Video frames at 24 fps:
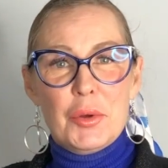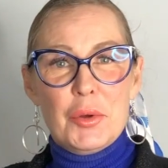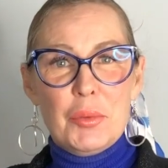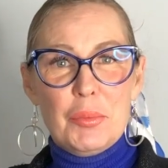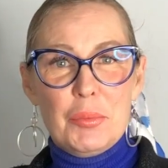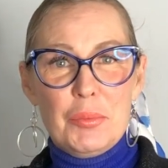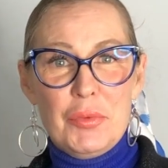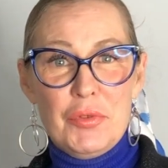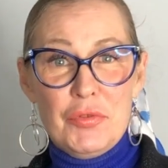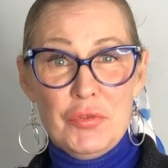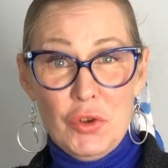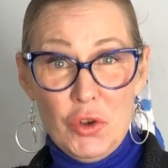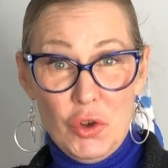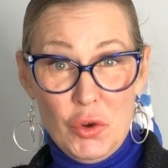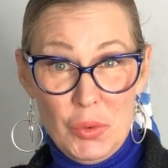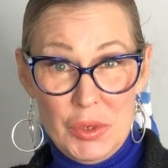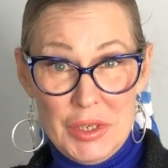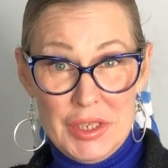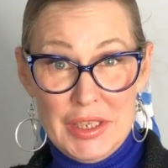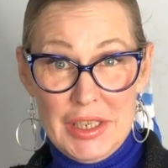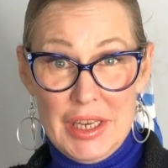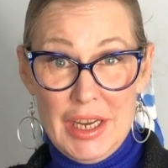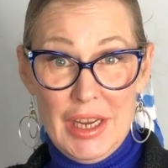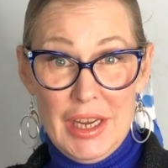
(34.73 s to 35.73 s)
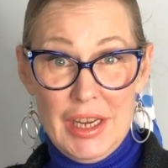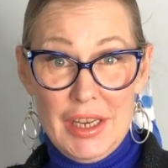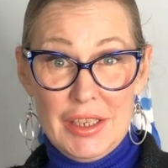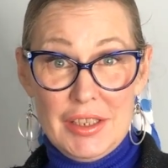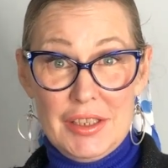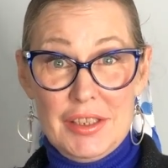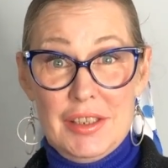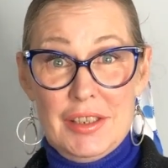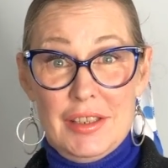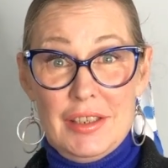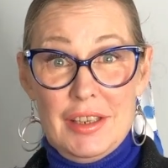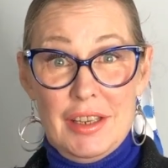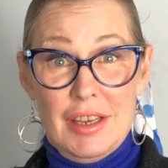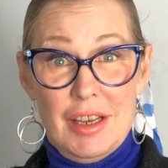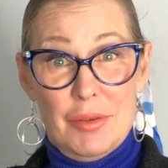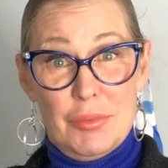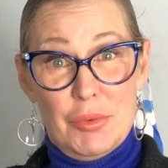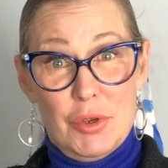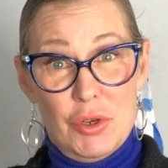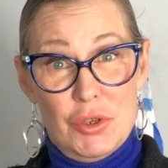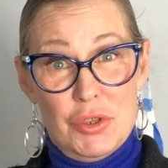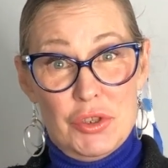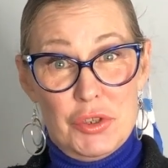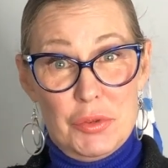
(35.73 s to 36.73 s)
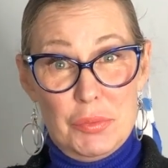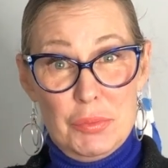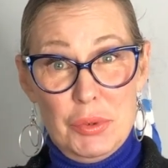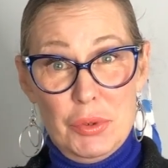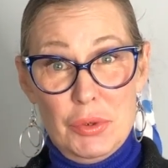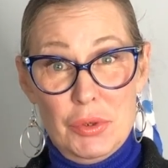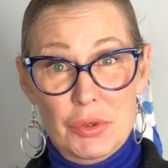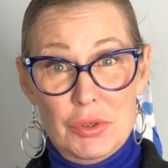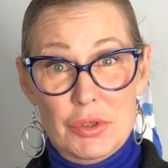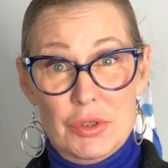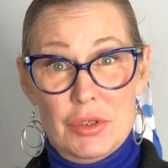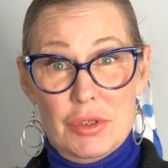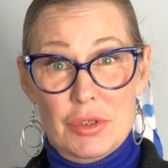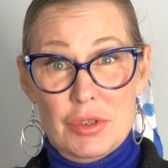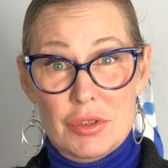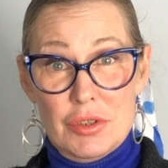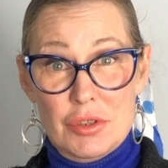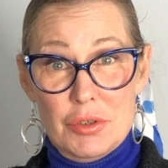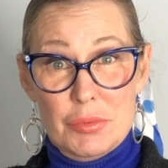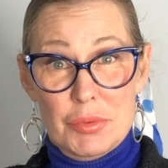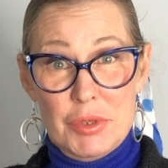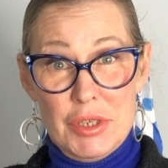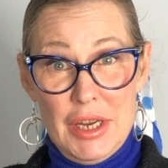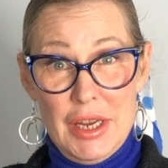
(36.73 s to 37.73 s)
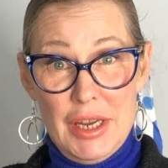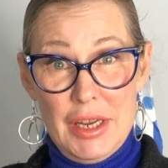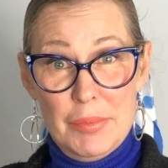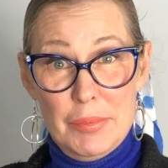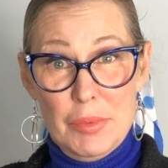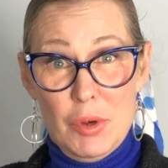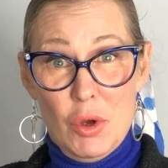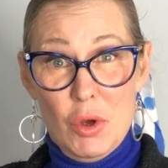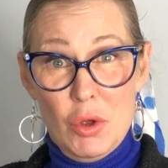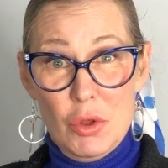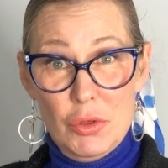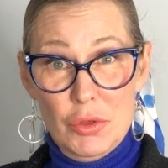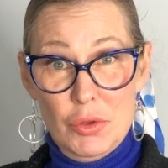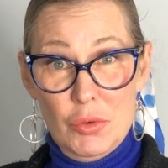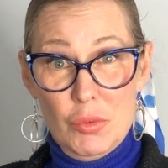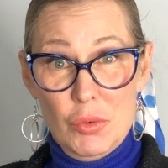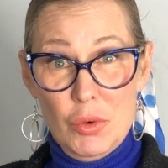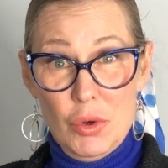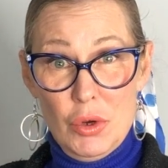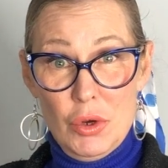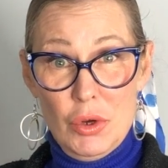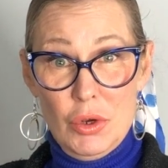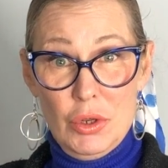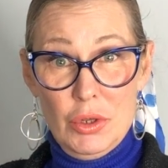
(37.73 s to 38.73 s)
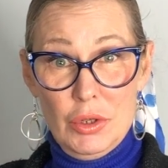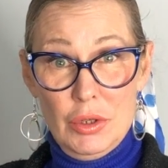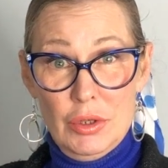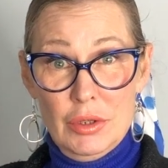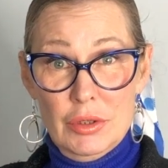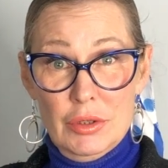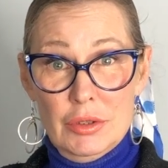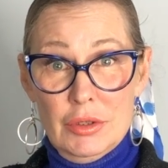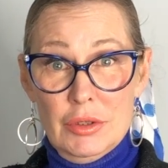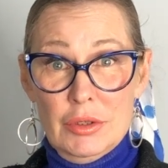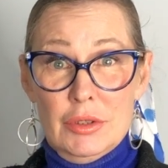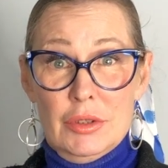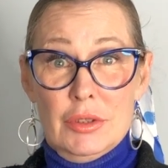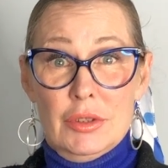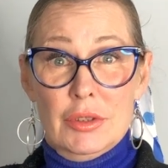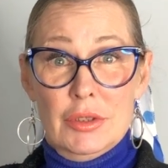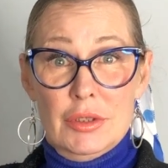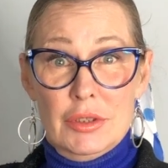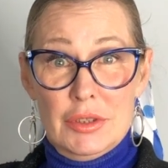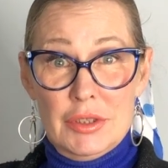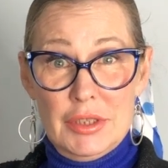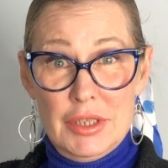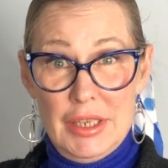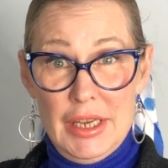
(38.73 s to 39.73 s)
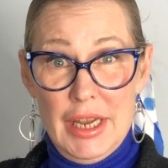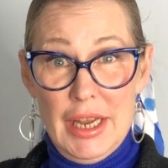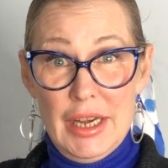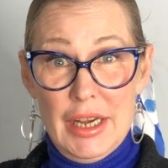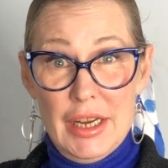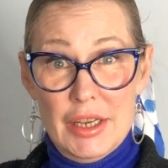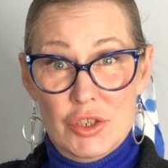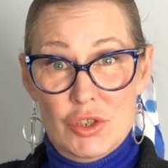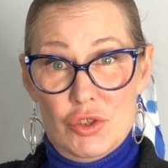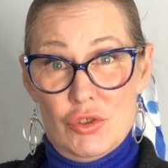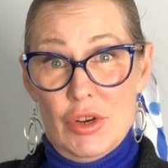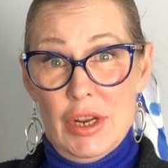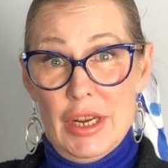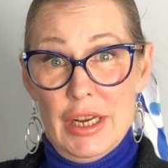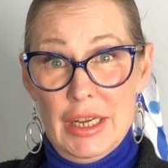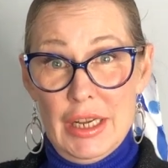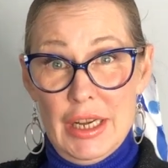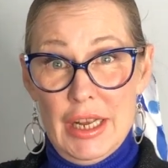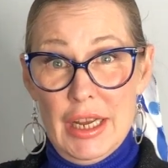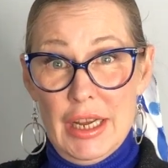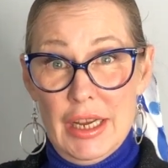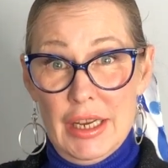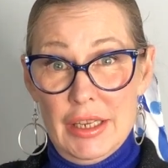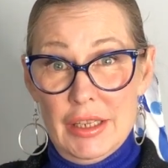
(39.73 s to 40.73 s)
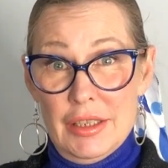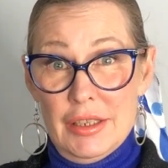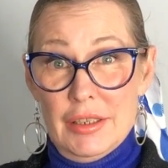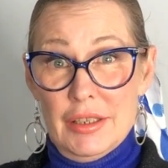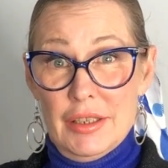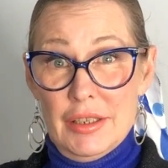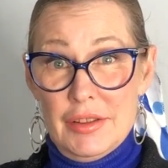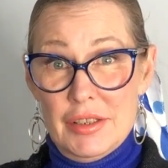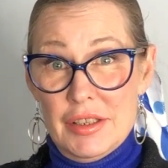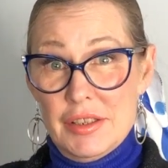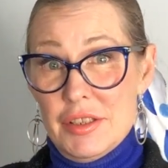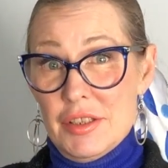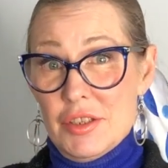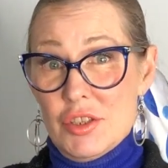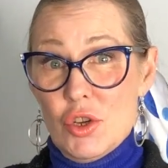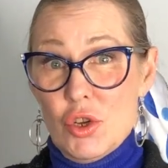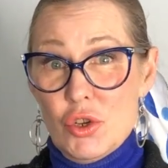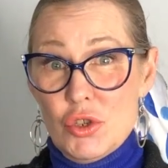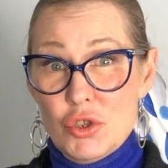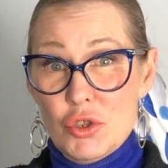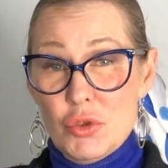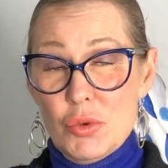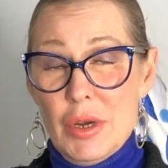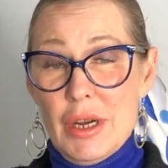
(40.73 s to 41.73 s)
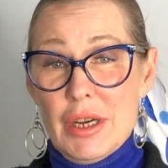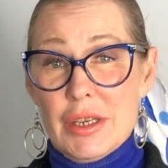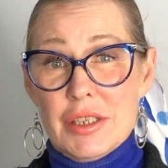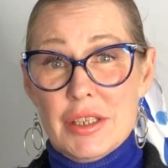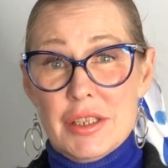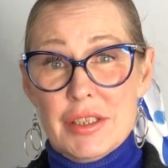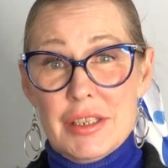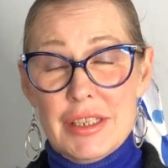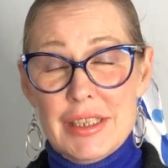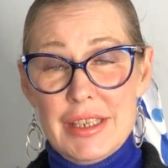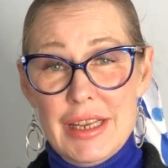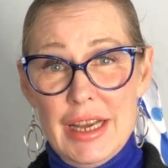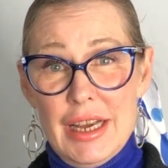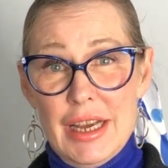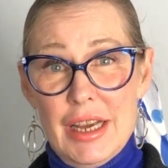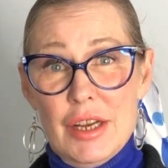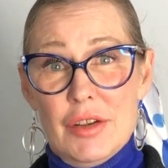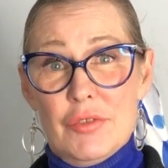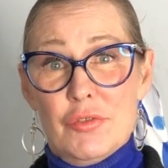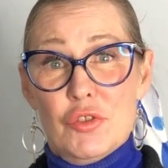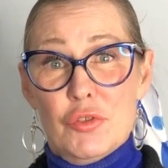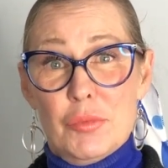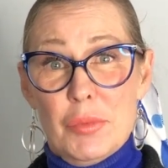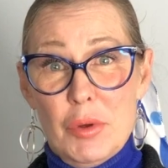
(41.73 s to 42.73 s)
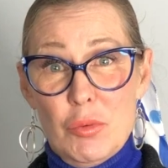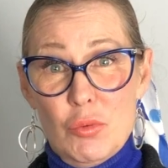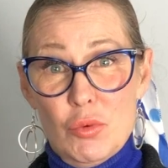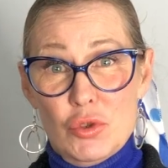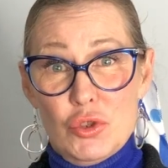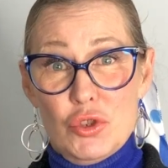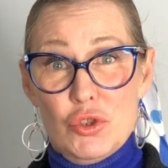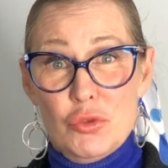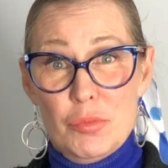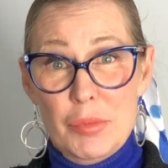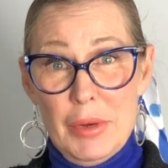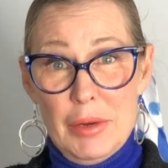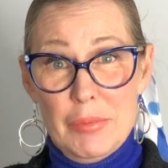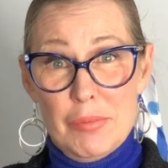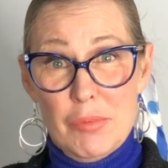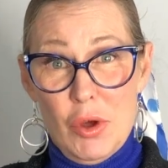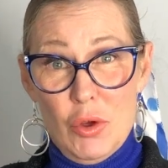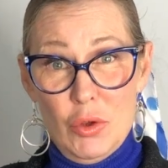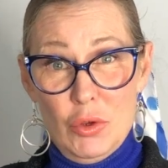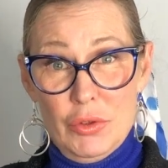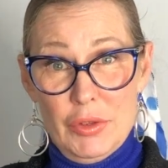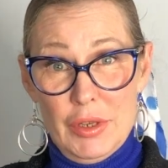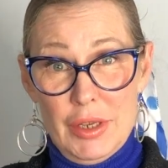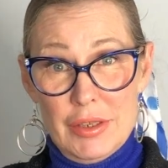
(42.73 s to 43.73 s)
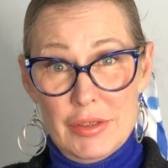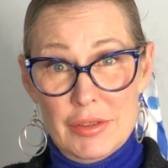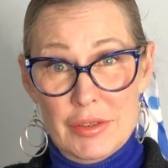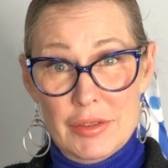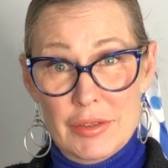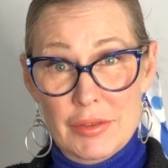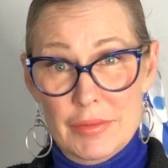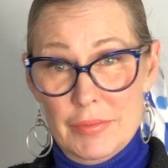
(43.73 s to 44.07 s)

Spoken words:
Before we start, I'm going to put some tape on the wall to get a straight line. This is going to act as a guide for my WoodUbend mouldings.